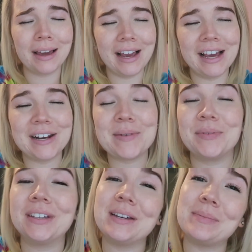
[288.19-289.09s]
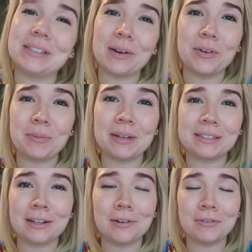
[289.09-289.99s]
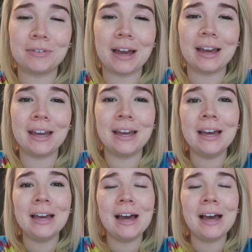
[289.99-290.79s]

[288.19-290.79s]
And I'm really upset with myself. I